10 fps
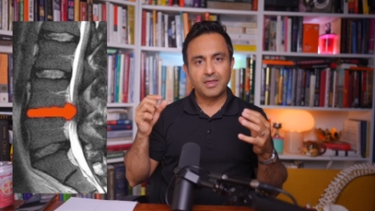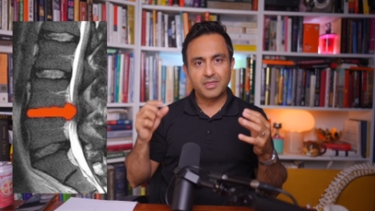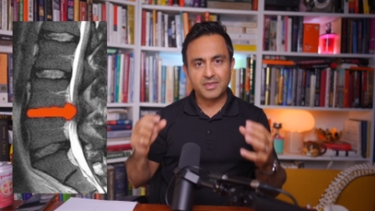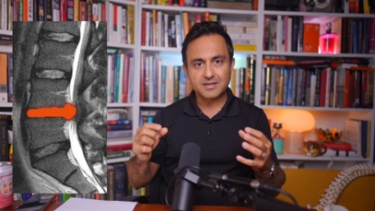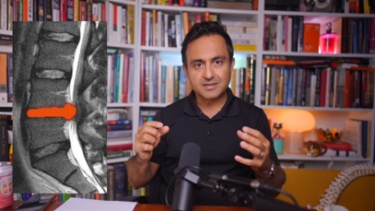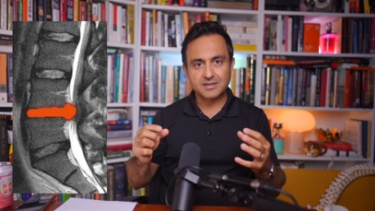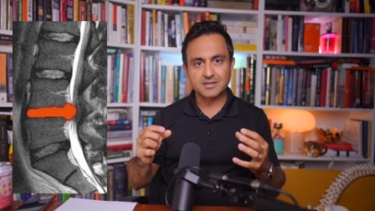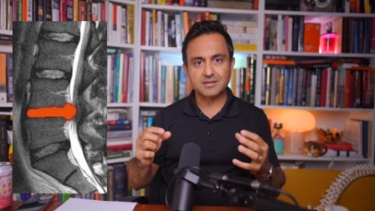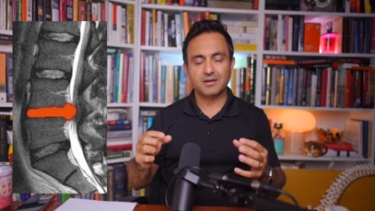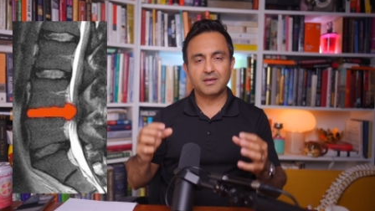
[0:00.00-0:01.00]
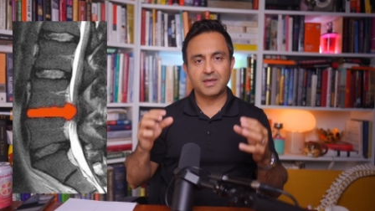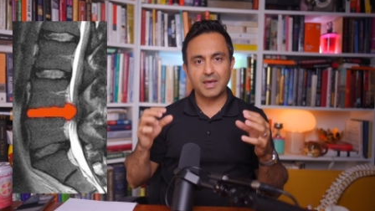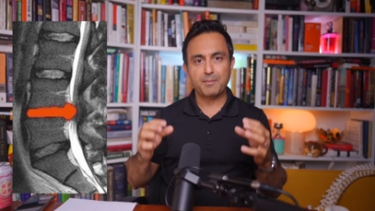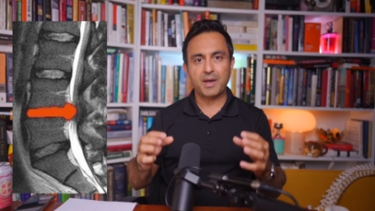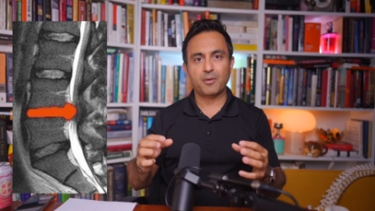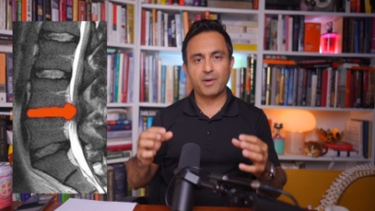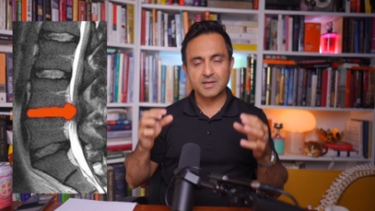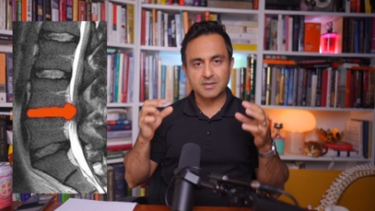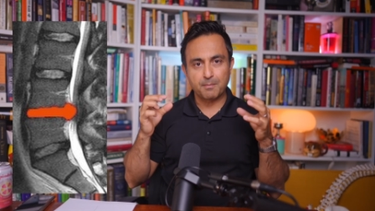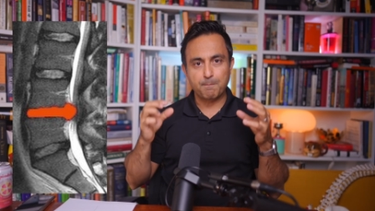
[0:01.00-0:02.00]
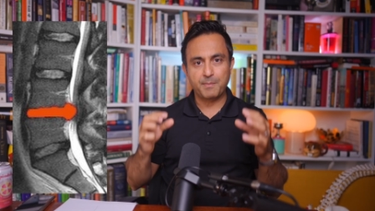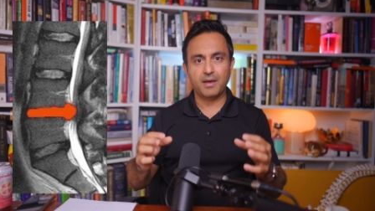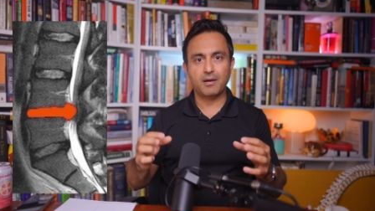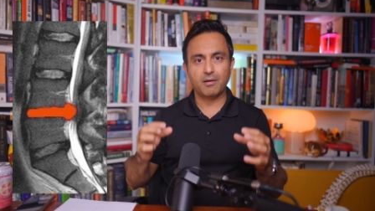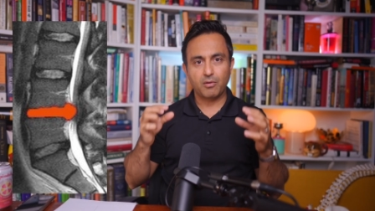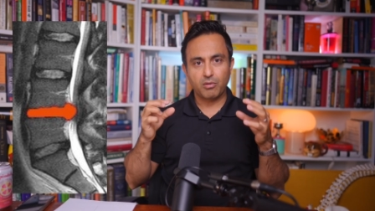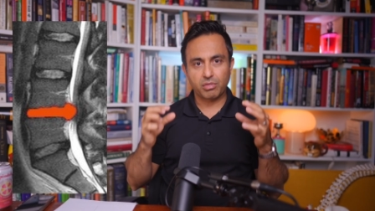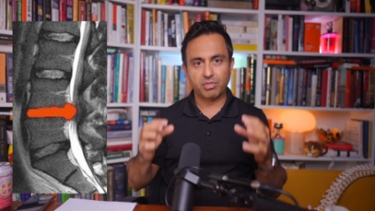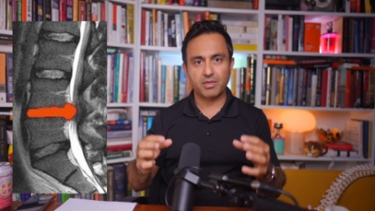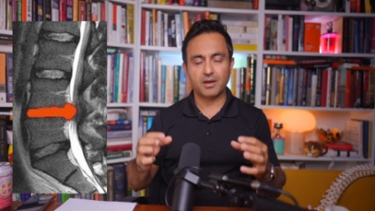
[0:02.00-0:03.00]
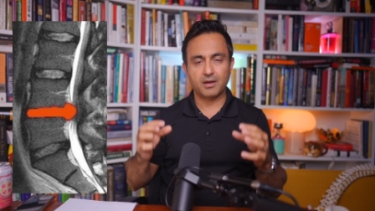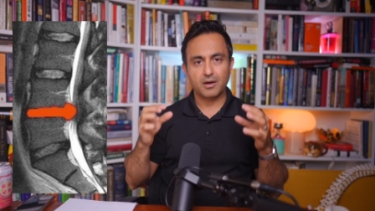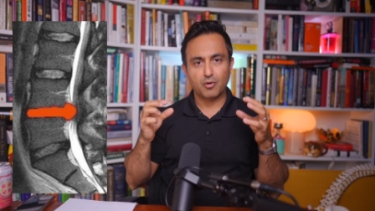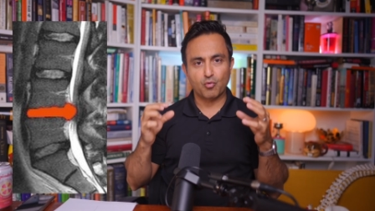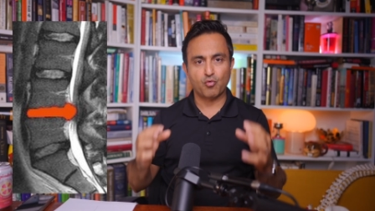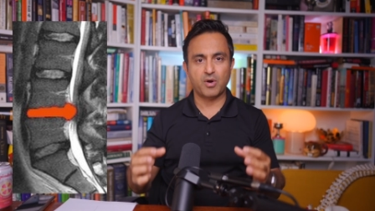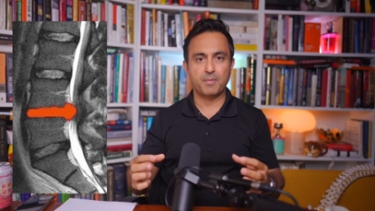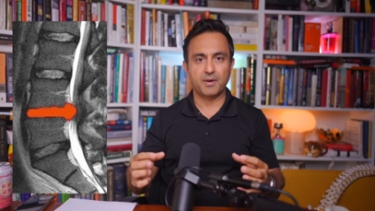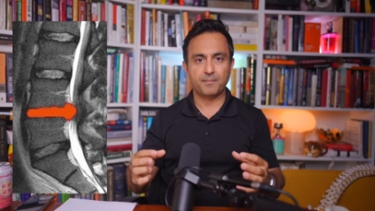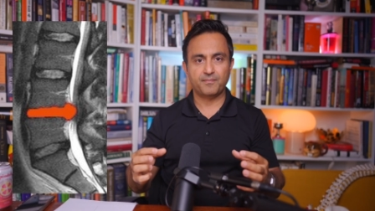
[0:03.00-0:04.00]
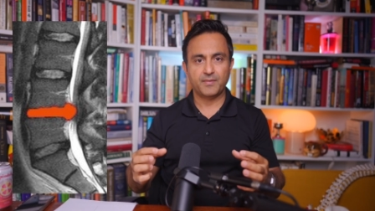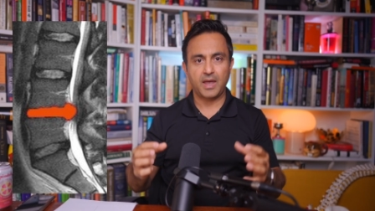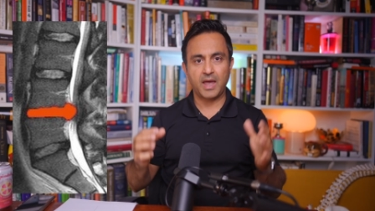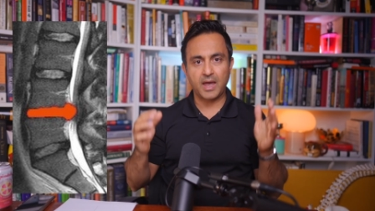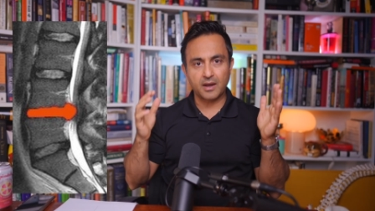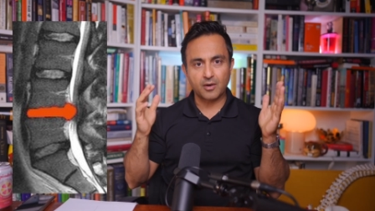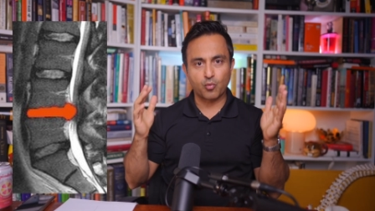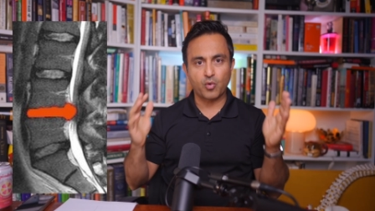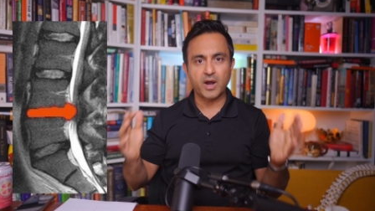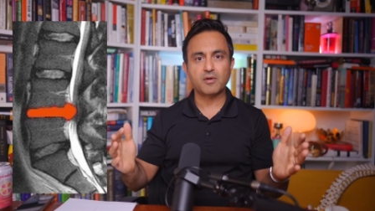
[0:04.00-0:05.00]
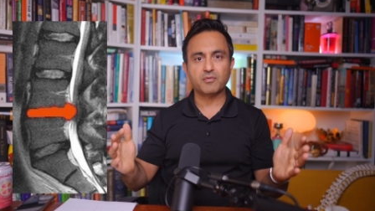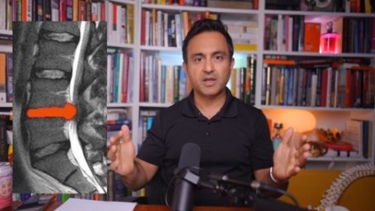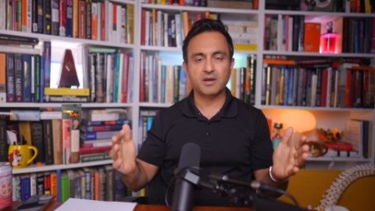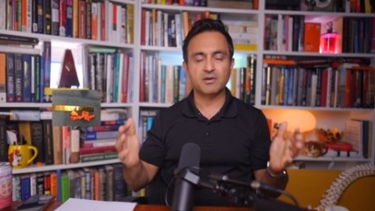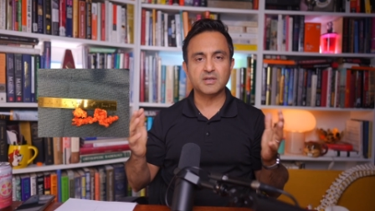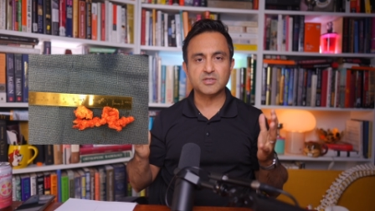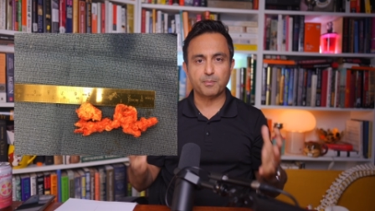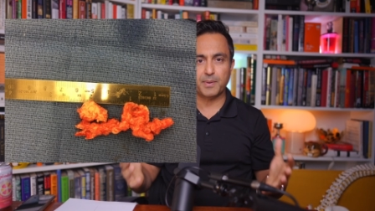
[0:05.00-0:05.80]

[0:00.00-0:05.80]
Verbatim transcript: this disc came out as a big, thick ribbon. And right over here is